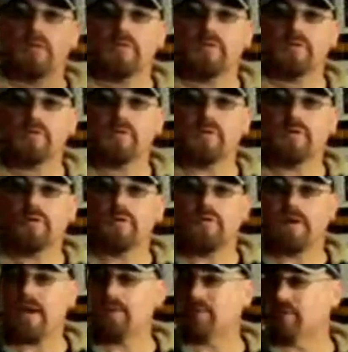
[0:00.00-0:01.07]
And so there
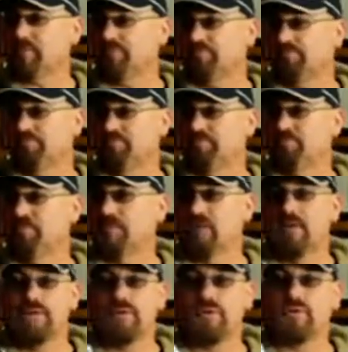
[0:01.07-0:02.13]
you have it,
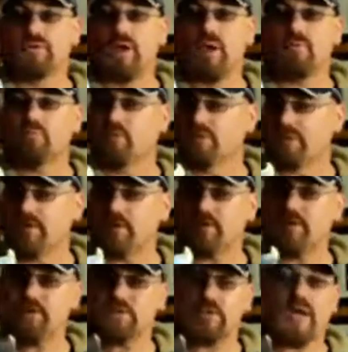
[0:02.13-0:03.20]
the Scott
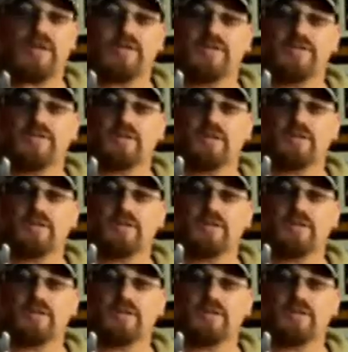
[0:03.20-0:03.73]
Rodell Chinese